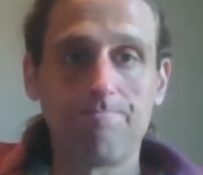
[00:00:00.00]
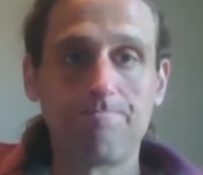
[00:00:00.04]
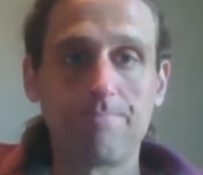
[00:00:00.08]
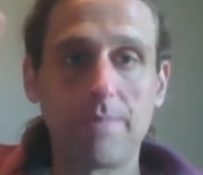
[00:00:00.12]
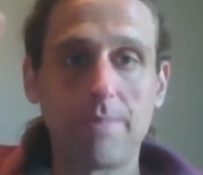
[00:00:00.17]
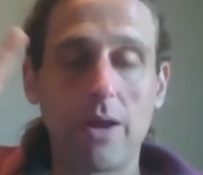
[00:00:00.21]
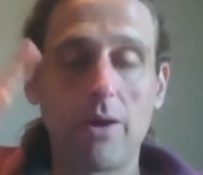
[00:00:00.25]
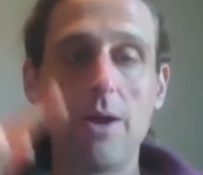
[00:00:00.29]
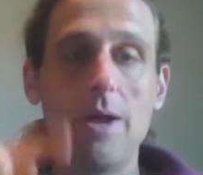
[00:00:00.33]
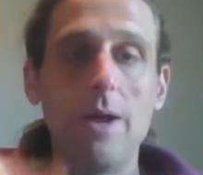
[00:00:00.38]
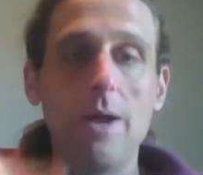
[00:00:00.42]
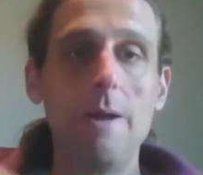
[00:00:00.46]

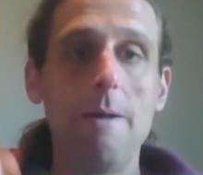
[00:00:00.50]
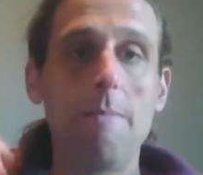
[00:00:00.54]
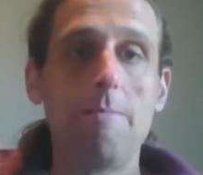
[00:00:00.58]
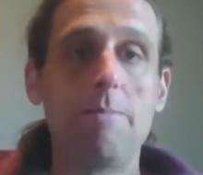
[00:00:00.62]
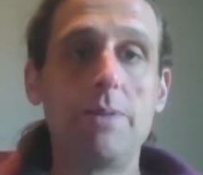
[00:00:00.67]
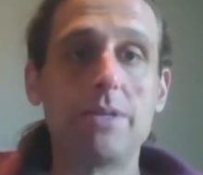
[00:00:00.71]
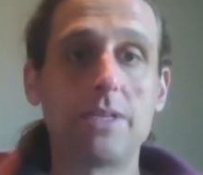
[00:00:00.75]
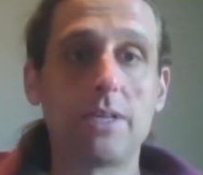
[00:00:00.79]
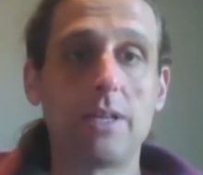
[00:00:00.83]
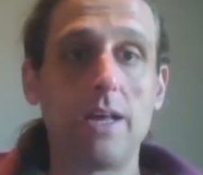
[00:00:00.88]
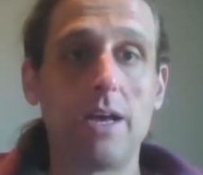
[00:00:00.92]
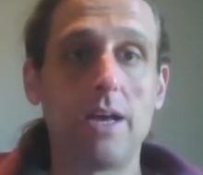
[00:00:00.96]
Now,
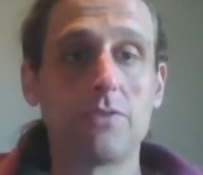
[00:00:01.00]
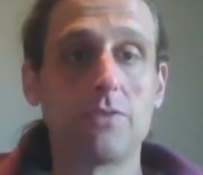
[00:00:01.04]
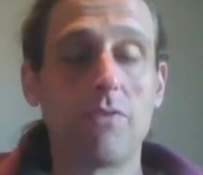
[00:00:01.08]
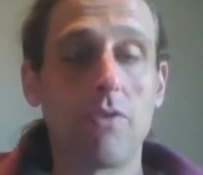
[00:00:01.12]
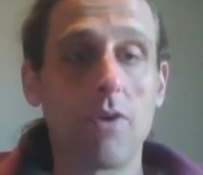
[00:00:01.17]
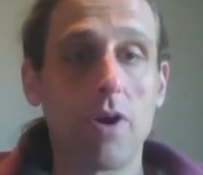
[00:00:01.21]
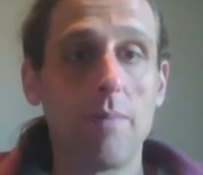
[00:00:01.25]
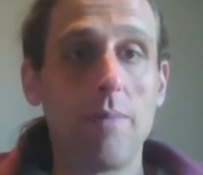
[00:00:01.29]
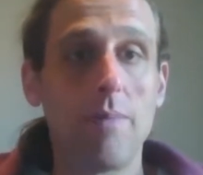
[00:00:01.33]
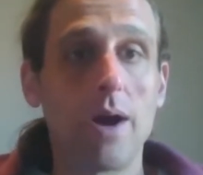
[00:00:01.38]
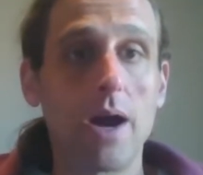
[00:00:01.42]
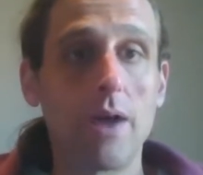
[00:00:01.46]
this allows
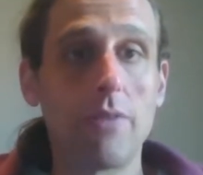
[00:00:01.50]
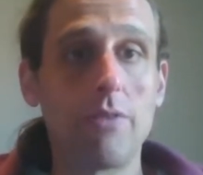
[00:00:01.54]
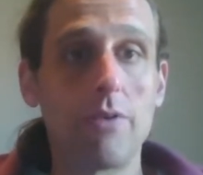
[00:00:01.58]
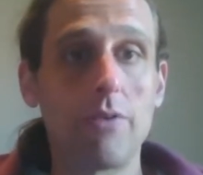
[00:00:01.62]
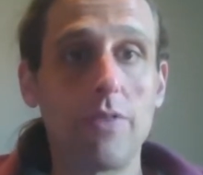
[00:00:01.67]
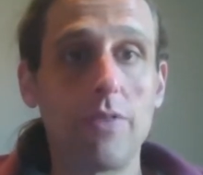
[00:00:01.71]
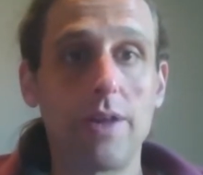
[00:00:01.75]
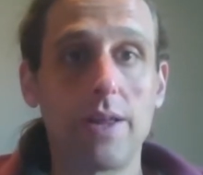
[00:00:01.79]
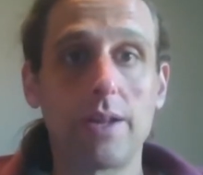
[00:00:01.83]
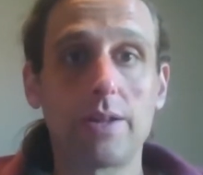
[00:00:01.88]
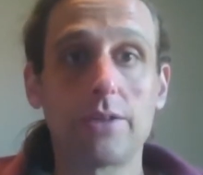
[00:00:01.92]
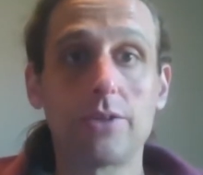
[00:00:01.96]
for, among other
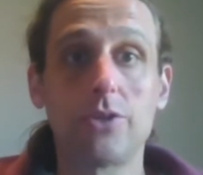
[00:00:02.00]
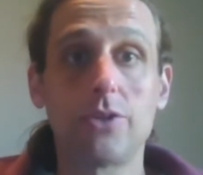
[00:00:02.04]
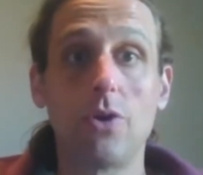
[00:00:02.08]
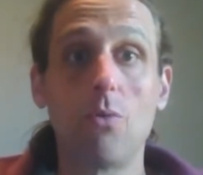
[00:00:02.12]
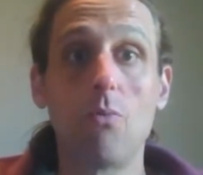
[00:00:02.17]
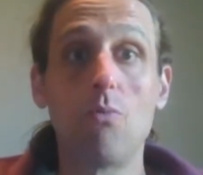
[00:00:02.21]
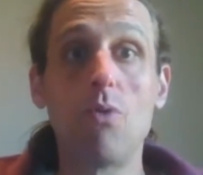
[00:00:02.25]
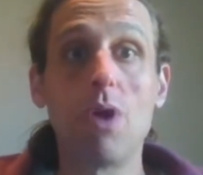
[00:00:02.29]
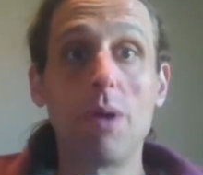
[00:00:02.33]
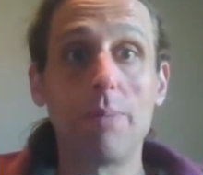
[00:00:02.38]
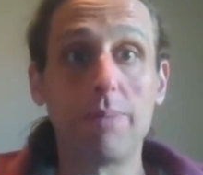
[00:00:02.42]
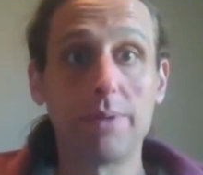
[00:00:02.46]
things,
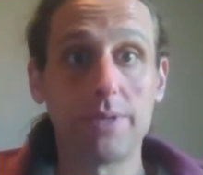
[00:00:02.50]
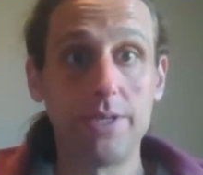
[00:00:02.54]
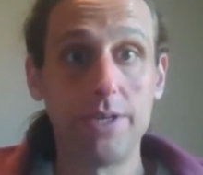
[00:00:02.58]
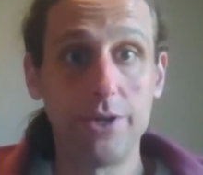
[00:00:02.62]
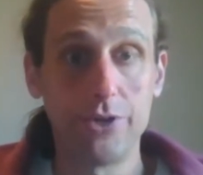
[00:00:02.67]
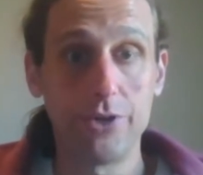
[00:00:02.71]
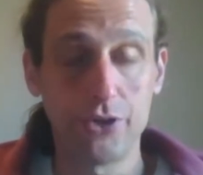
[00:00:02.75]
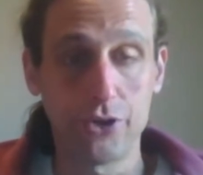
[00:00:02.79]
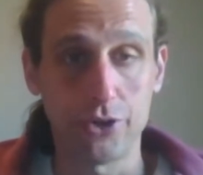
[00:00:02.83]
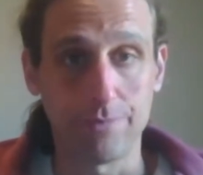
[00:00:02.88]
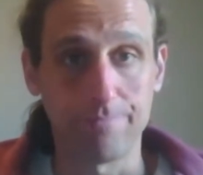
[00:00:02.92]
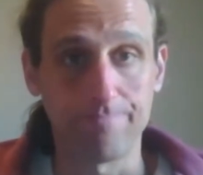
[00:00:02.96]

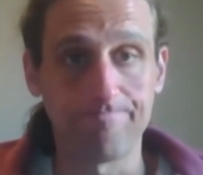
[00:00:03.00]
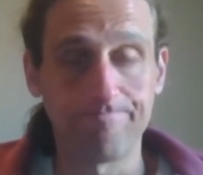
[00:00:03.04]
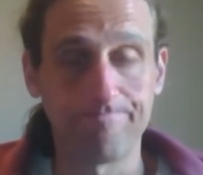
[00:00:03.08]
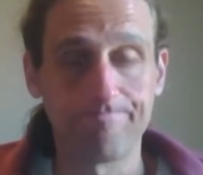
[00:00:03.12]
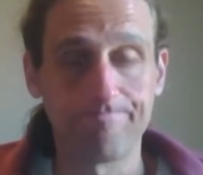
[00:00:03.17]
repetition.